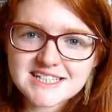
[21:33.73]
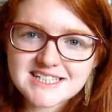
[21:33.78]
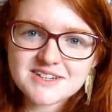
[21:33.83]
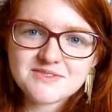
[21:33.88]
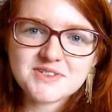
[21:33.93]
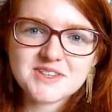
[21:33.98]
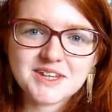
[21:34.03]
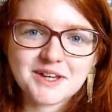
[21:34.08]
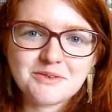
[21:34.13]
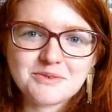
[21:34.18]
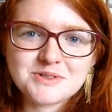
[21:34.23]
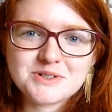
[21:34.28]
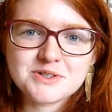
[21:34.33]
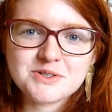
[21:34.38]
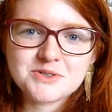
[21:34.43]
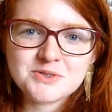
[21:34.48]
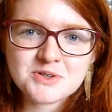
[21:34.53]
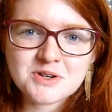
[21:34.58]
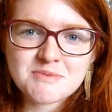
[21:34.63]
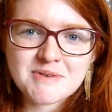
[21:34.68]
That's everything I
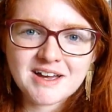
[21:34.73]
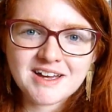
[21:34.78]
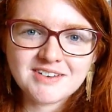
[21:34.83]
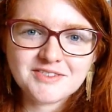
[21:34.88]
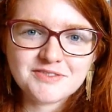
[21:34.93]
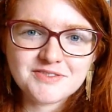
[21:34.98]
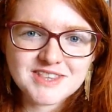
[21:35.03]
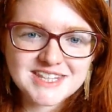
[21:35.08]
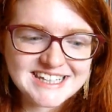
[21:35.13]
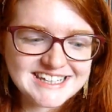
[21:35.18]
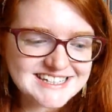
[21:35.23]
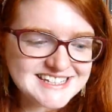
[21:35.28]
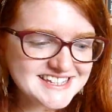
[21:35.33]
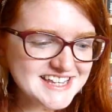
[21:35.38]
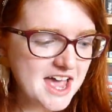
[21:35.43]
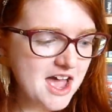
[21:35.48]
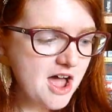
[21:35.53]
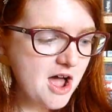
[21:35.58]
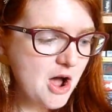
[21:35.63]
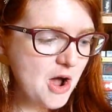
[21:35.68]
wanted to talk about for this.
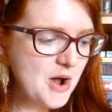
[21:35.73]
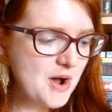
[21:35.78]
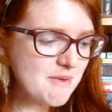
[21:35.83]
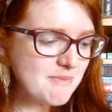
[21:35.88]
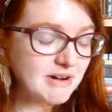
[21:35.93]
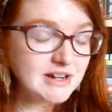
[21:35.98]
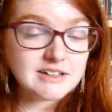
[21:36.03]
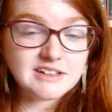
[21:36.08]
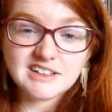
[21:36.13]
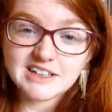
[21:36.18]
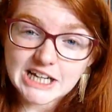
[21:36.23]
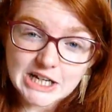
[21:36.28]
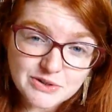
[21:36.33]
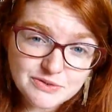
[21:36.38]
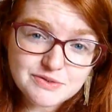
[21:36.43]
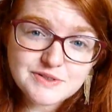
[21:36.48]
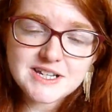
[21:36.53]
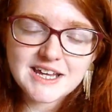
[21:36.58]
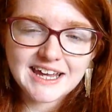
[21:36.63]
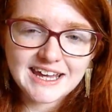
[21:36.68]
I'd
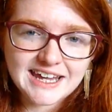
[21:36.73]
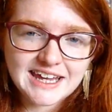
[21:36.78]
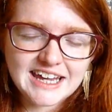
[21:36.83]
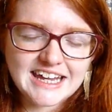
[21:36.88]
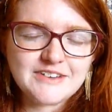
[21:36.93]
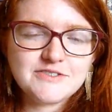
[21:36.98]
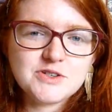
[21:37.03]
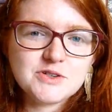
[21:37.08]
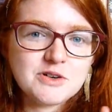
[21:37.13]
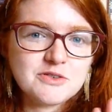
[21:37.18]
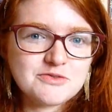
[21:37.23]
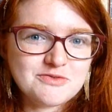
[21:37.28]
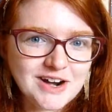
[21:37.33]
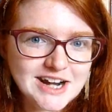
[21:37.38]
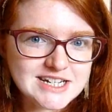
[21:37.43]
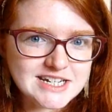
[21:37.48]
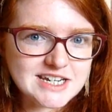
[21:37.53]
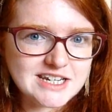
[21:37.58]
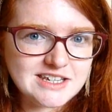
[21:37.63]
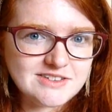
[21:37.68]
love to hear if you have
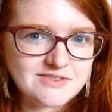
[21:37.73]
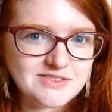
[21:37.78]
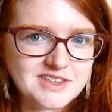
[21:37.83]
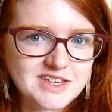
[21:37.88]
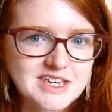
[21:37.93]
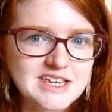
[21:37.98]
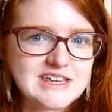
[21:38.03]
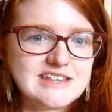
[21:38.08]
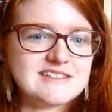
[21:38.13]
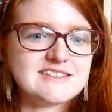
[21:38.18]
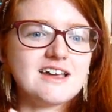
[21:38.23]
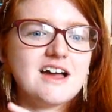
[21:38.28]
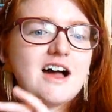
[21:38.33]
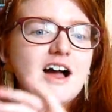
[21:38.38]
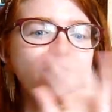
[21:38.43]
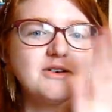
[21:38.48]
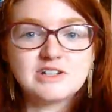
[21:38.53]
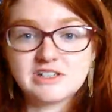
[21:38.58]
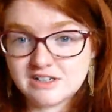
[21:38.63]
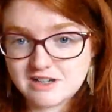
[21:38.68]
read any of these.
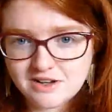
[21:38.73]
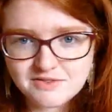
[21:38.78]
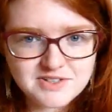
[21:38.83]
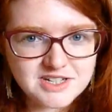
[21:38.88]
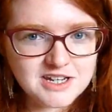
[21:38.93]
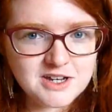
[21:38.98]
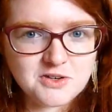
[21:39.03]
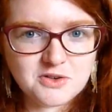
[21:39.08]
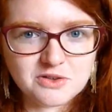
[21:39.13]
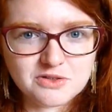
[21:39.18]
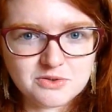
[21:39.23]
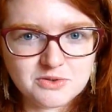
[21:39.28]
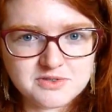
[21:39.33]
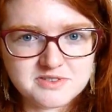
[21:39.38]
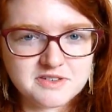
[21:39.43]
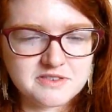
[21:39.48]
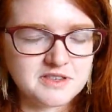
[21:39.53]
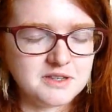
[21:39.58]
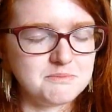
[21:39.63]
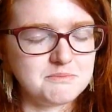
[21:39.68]
I'd love to hear your
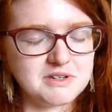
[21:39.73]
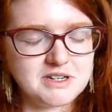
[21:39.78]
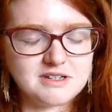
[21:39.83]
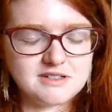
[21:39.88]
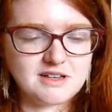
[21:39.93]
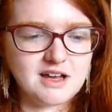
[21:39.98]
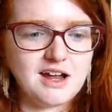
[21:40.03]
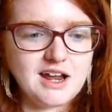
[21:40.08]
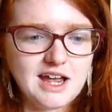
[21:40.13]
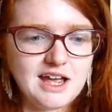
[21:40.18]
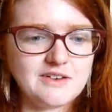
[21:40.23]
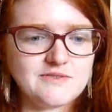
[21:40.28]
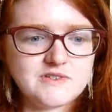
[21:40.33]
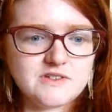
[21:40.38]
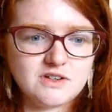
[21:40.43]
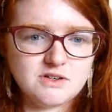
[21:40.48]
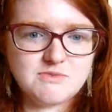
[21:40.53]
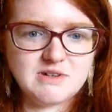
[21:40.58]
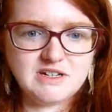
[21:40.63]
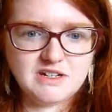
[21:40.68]
thoughts on them, because I have
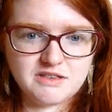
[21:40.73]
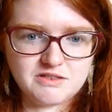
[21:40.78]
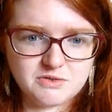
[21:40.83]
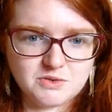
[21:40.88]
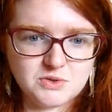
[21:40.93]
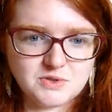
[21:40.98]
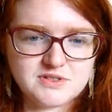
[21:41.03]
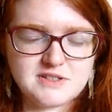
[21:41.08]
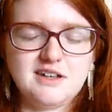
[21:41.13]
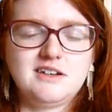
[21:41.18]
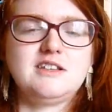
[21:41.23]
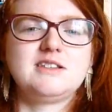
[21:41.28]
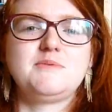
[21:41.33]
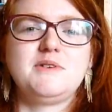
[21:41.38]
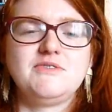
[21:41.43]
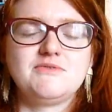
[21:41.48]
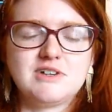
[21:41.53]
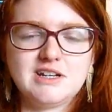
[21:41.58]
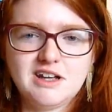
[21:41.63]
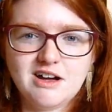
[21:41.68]
so many thoughts, and it's
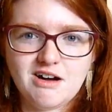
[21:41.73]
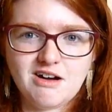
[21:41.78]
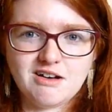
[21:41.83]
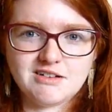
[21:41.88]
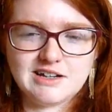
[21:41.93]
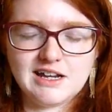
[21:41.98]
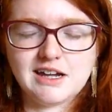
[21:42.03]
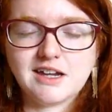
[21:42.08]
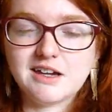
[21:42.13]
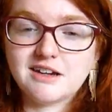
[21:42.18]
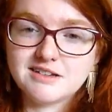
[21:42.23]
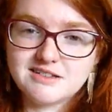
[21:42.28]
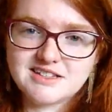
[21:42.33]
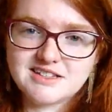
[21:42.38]
been really hard, like,